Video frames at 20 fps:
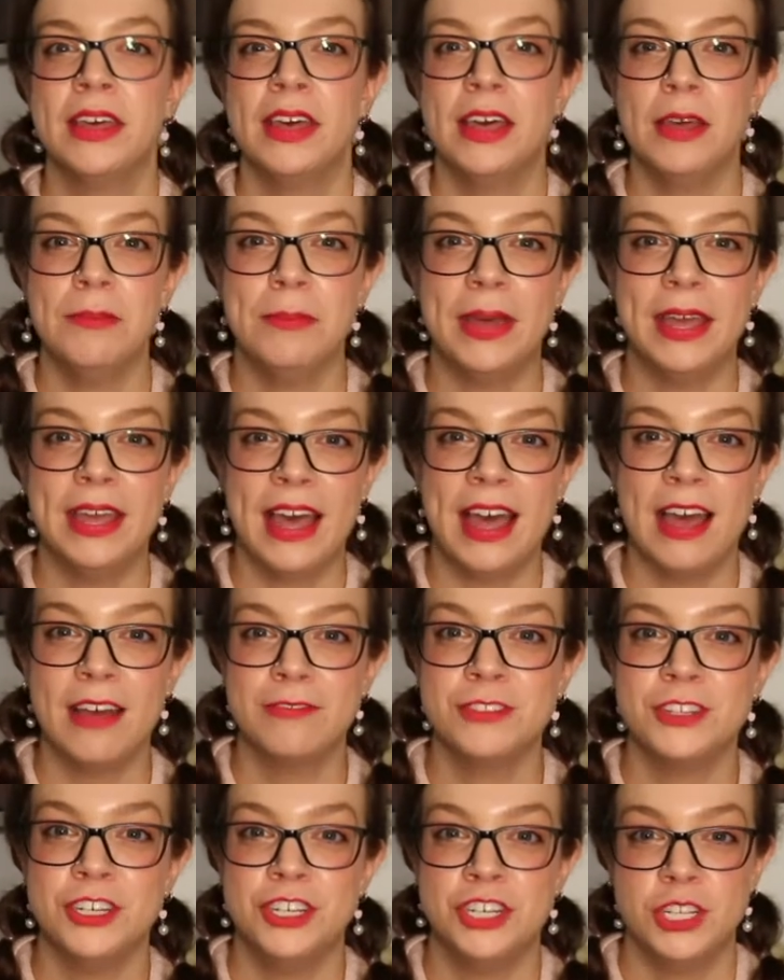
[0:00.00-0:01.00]
I might
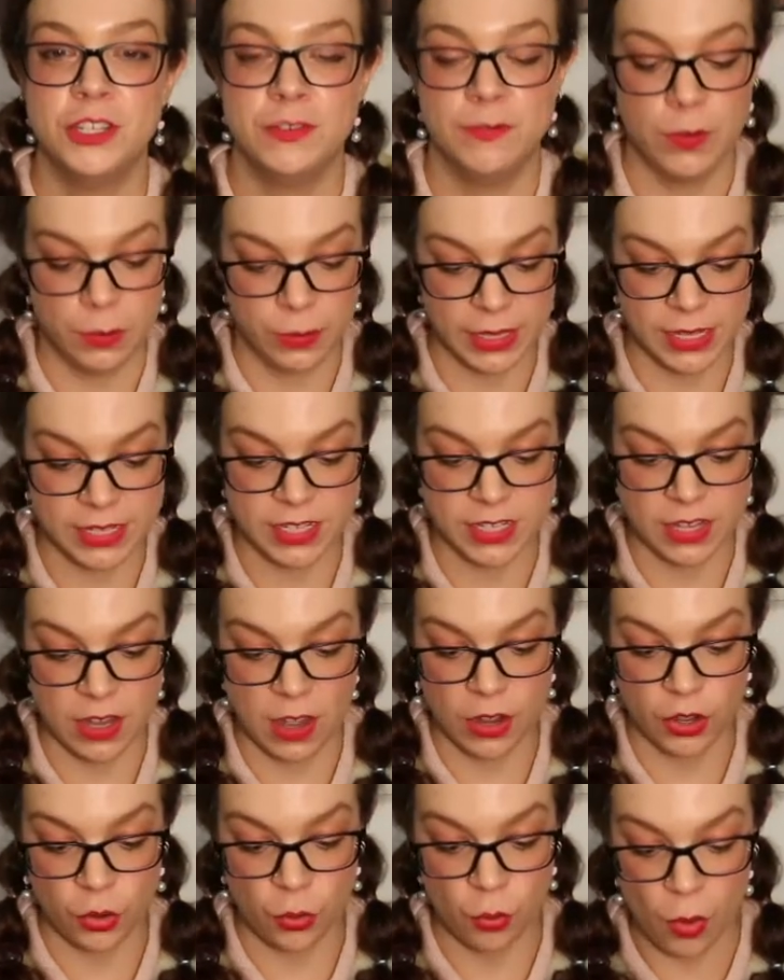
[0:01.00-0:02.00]
have to just focus
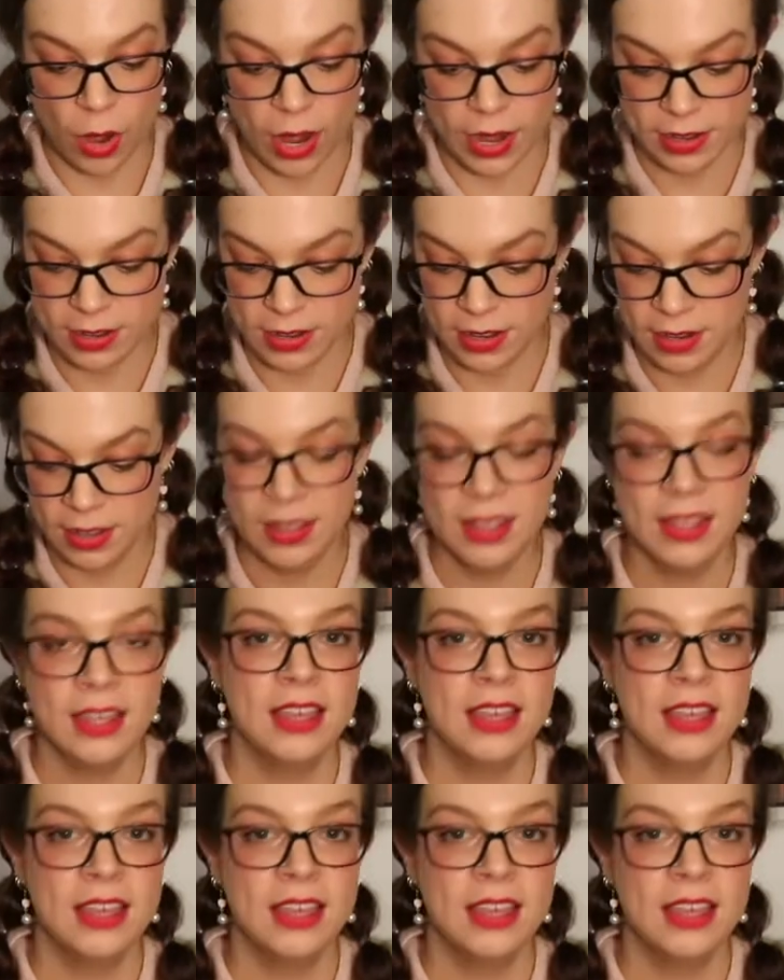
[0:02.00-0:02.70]
on one.